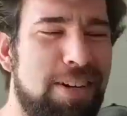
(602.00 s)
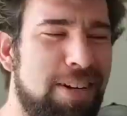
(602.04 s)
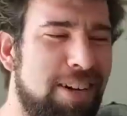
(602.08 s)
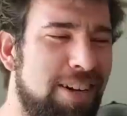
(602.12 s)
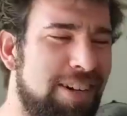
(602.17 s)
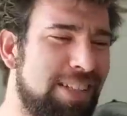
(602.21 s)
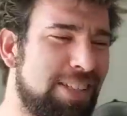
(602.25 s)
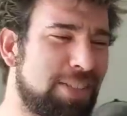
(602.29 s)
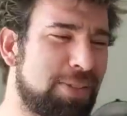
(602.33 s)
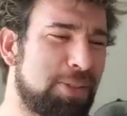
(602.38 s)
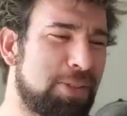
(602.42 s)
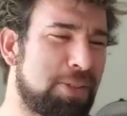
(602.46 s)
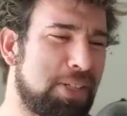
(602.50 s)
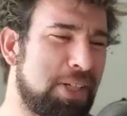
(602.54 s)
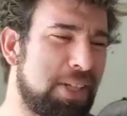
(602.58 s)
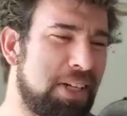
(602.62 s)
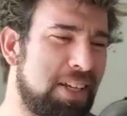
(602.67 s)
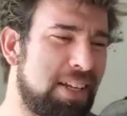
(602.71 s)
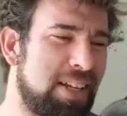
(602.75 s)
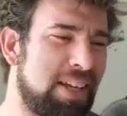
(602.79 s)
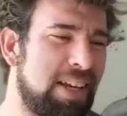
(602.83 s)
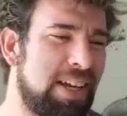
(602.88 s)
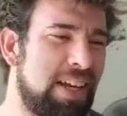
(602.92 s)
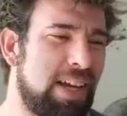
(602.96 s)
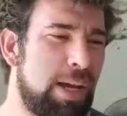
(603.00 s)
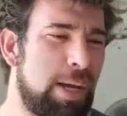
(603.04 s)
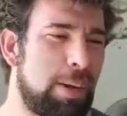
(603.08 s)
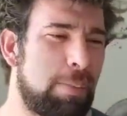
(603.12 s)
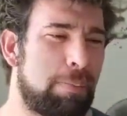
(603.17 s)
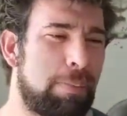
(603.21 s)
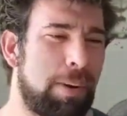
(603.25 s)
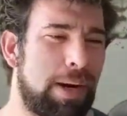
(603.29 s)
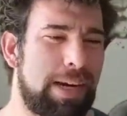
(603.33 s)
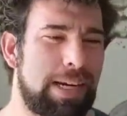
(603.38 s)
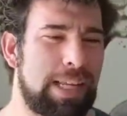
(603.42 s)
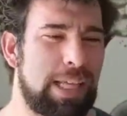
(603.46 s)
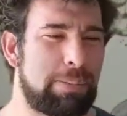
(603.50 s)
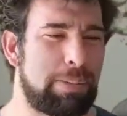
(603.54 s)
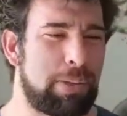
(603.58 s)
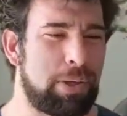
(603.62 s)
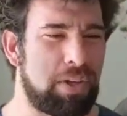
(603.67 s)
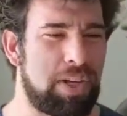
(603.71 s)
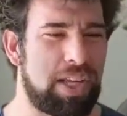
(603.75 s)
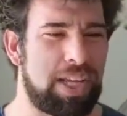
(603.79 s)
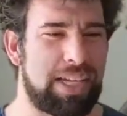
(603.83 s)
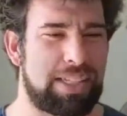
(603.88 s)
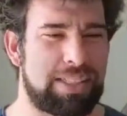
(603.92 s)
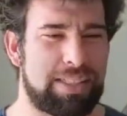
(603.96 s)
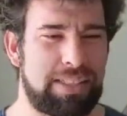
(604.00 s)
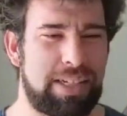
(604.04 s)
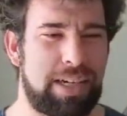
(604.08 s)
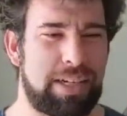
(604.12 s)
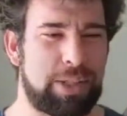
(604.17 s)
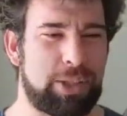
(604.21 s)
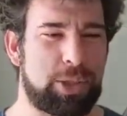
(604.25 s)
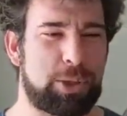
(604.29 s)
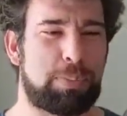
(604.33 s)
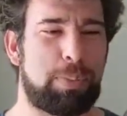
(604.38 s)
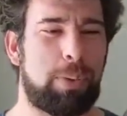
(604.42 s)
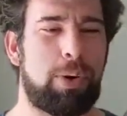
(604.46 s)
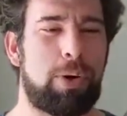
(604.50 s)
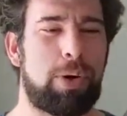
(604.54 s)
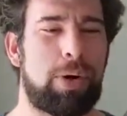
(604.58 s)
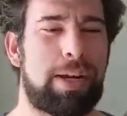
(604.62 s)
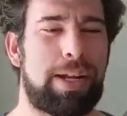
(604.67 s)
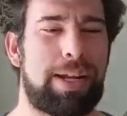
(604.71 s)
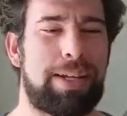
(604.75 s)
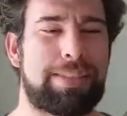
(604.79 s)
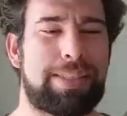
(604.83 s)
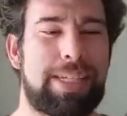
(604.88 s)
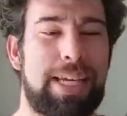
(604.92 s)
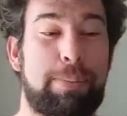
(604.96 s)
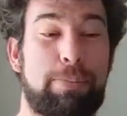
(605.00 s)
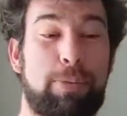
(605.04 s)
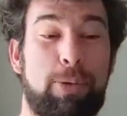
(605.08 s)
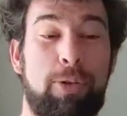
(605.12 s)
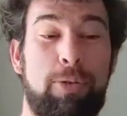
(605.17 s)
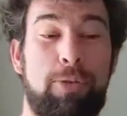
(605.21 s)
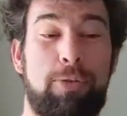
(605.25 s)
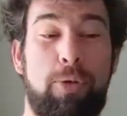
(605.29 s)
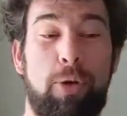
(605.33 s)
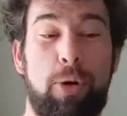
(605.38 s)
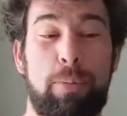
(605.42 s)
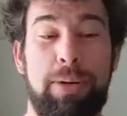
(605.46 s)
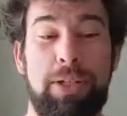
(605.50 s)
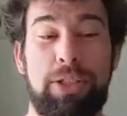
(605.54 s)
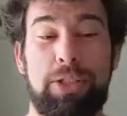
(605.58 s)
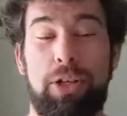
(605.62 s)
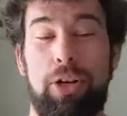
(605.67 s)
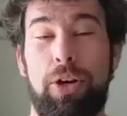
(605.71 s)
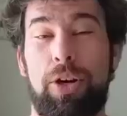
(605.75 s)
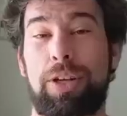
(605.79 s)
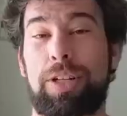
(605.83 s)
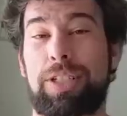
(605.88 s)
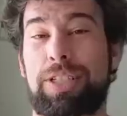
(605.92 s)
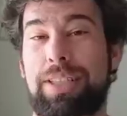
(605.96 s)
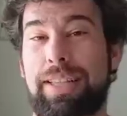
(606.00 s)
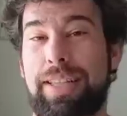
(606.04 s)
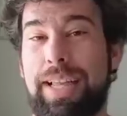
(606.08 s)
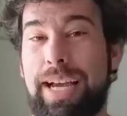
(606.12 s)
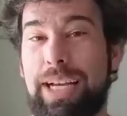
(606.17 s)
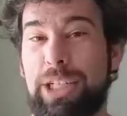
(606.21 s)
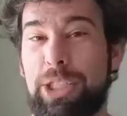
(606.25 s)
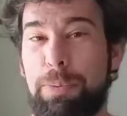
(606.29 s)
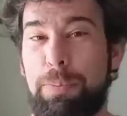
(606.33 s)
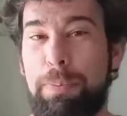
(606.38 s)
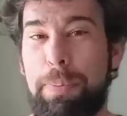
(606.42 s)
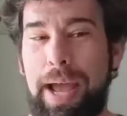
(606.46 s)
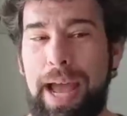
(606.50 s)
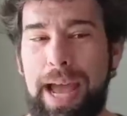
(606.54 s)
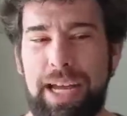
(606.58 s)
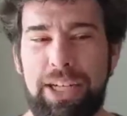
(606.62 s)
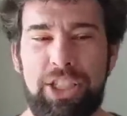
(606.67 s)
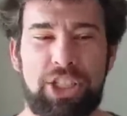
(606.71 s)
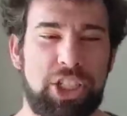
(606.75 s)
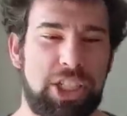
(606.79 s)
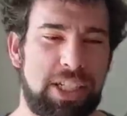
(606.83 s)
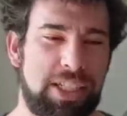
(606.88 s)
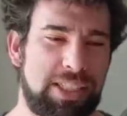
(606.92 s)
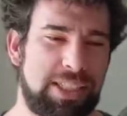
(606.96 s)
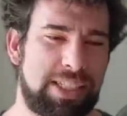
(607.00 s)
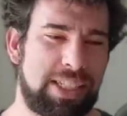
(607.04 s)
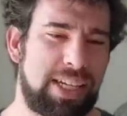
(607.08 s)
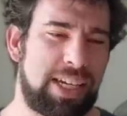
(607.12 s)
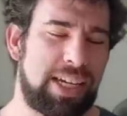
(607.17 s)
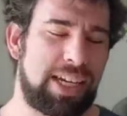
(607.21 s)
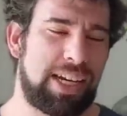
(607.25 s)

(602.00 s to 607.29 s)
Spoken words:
All right, this one's good. Bodybuilding is not a sport. It's a performance art slash pageant.